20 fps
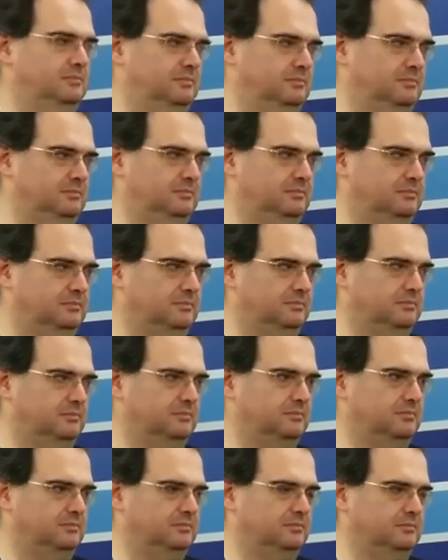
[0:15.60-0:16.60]

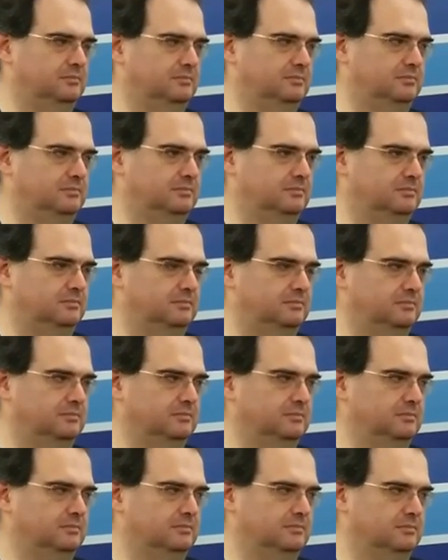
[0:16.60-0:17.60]

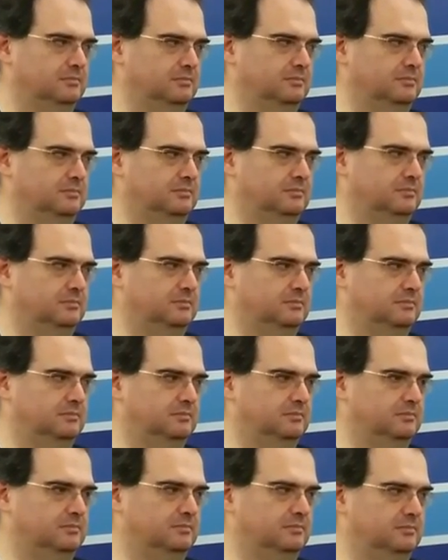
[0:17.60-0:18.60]

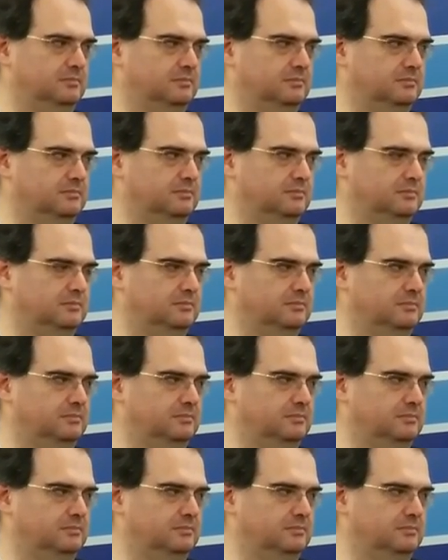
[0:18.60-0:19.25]
This person isn't speaking.